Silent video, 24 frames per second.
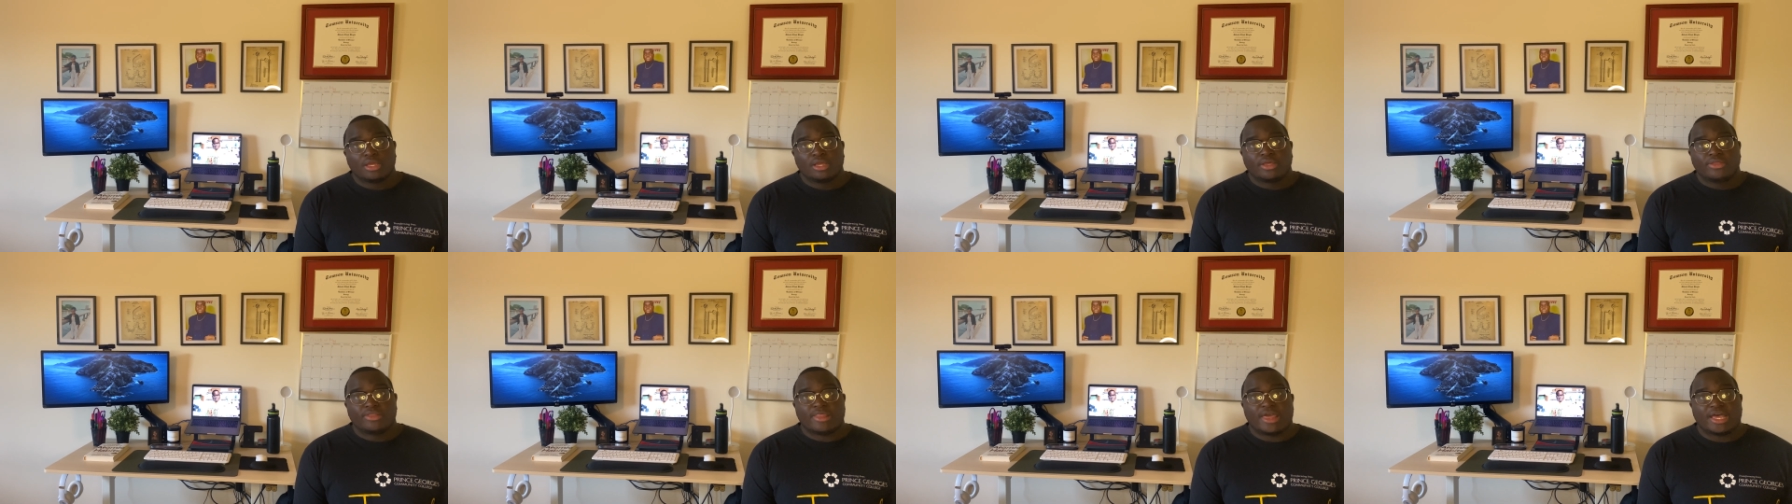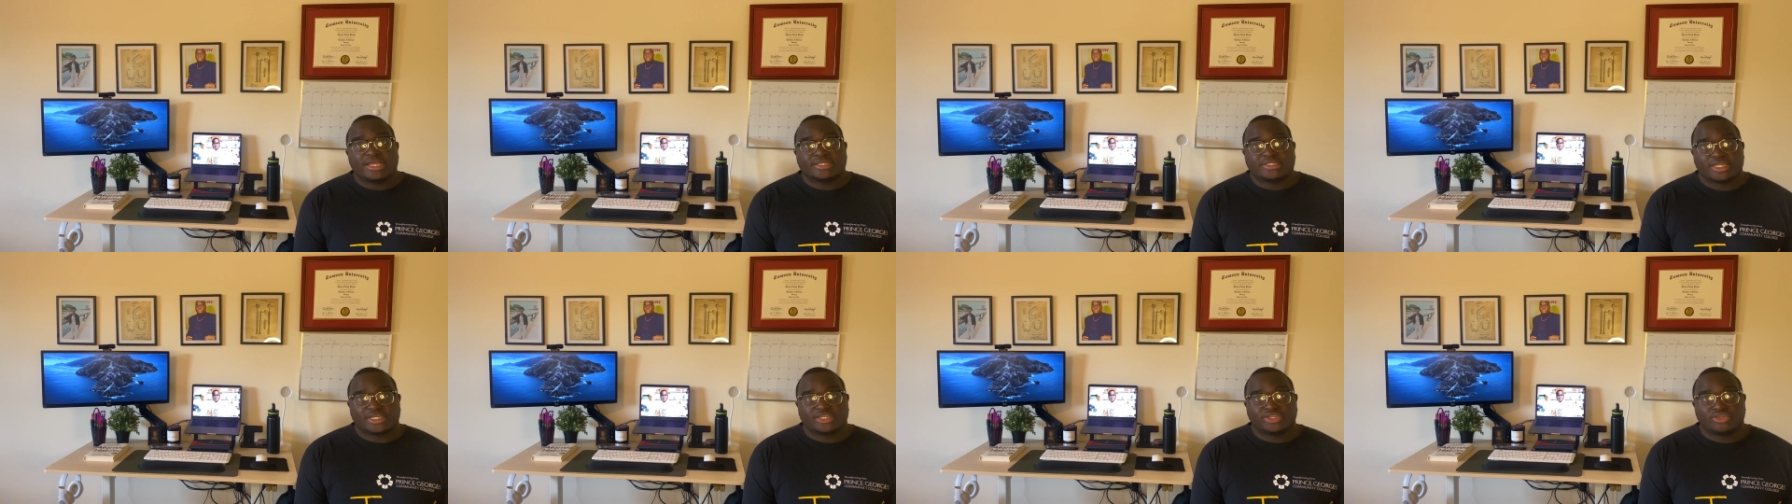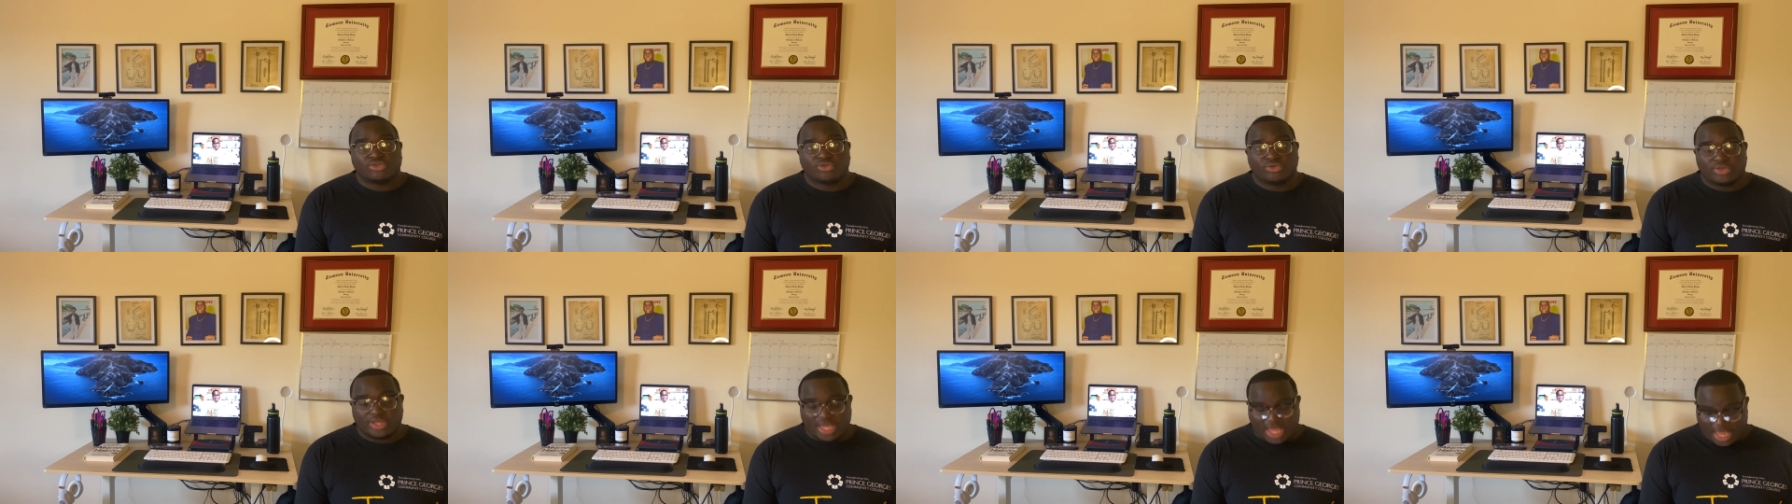that section
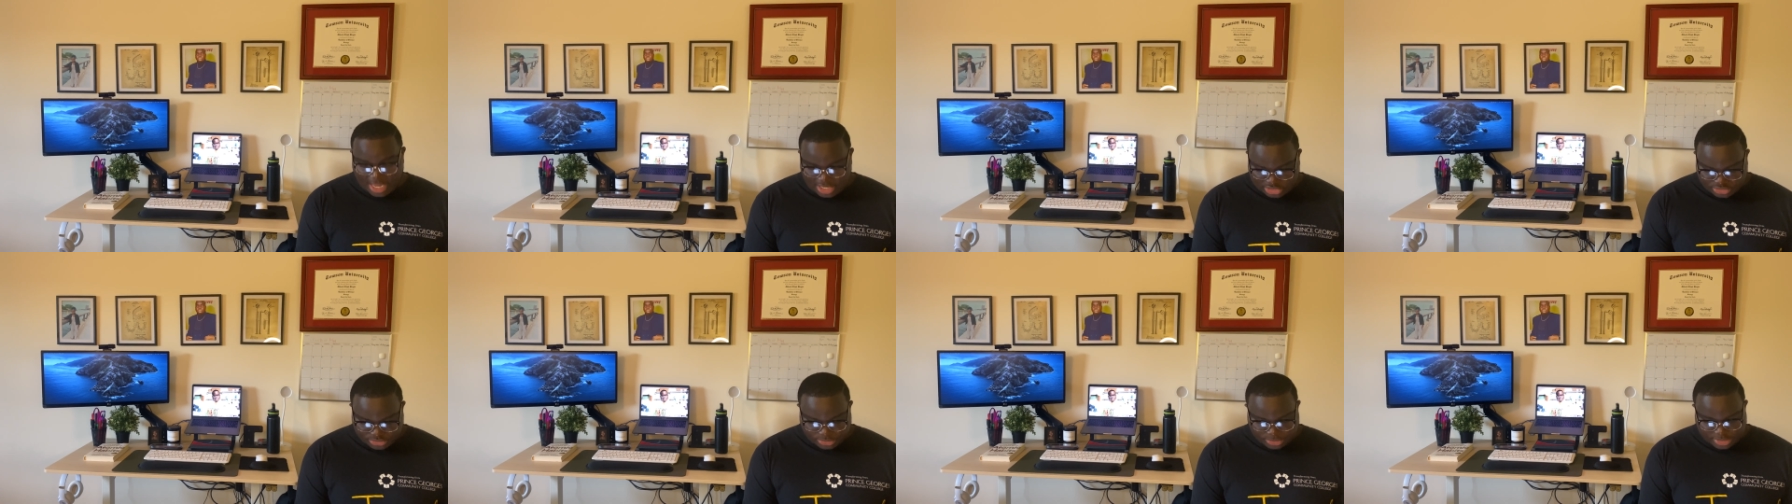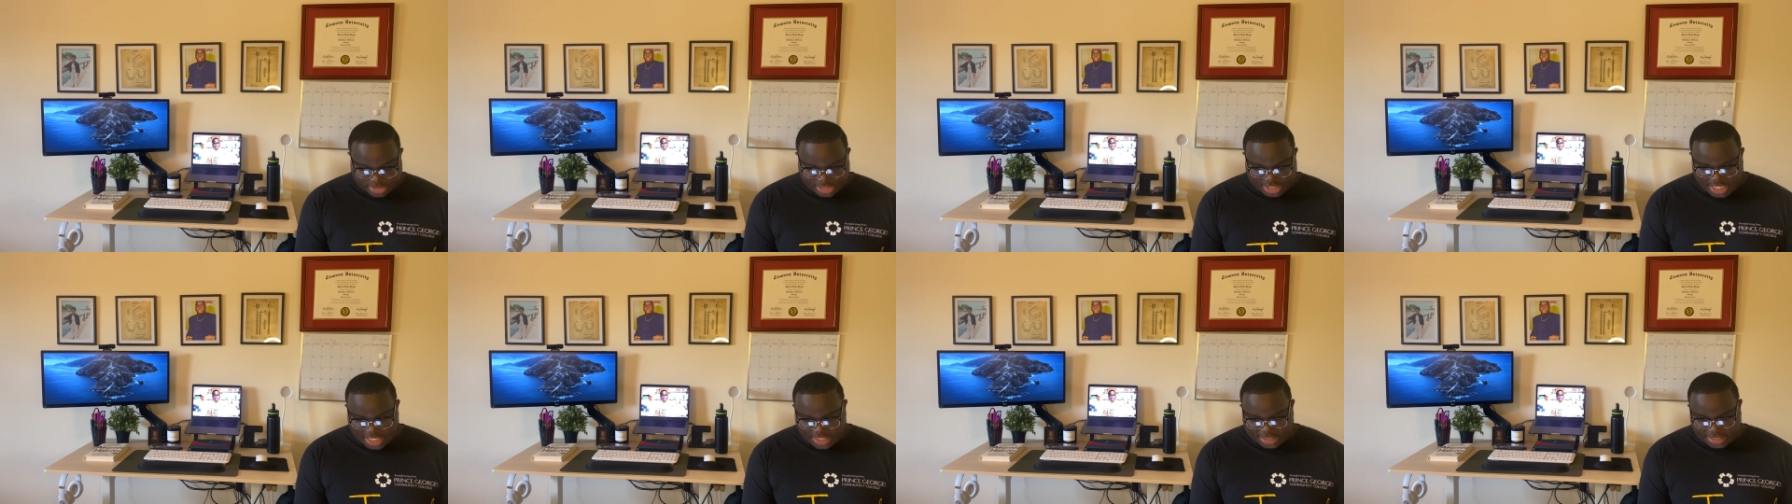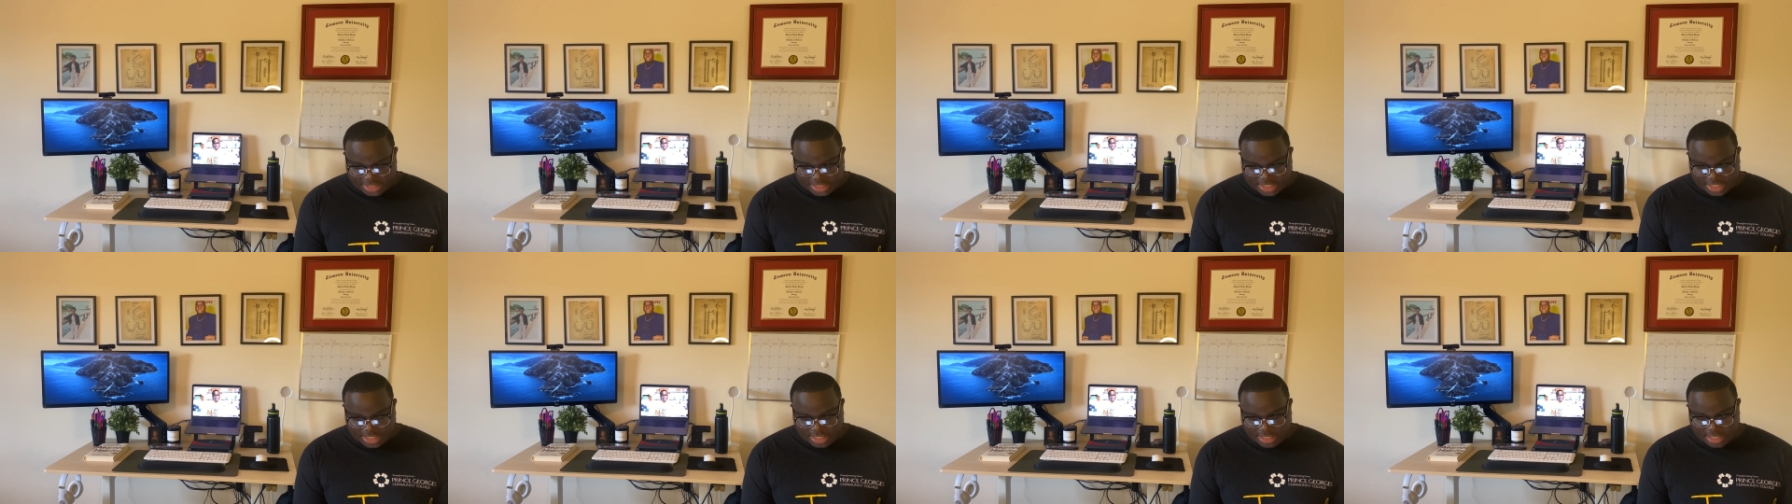on the actual D A
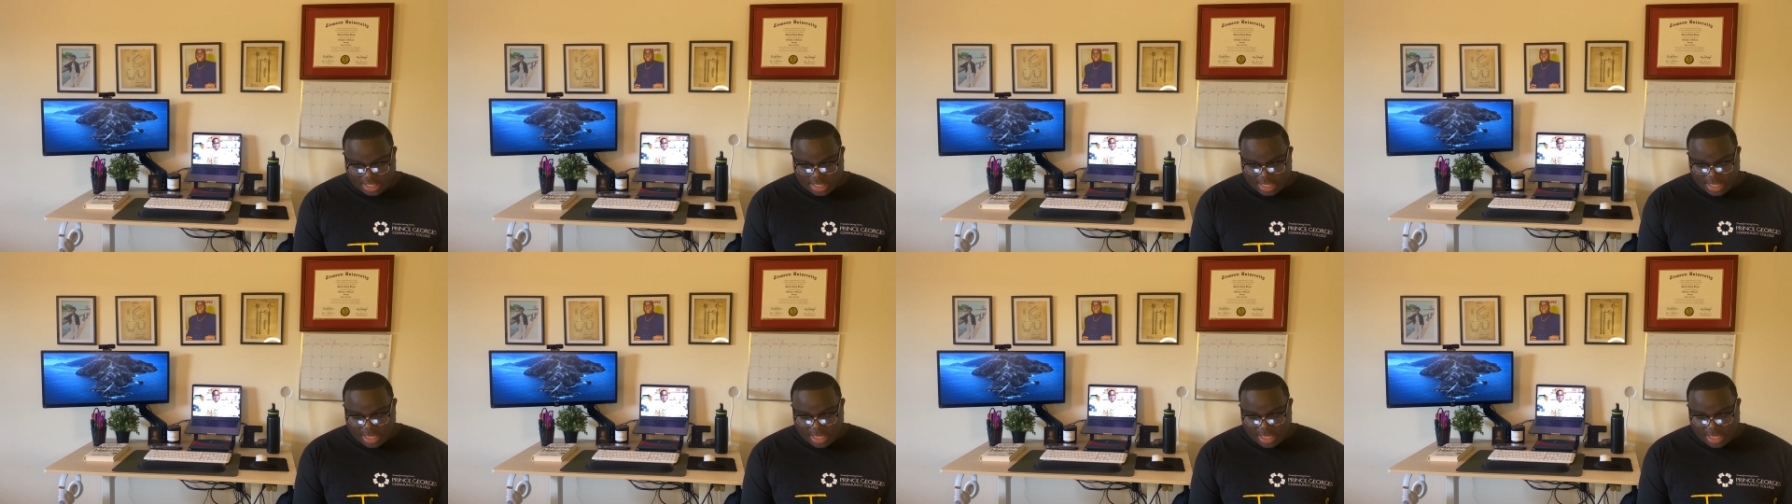T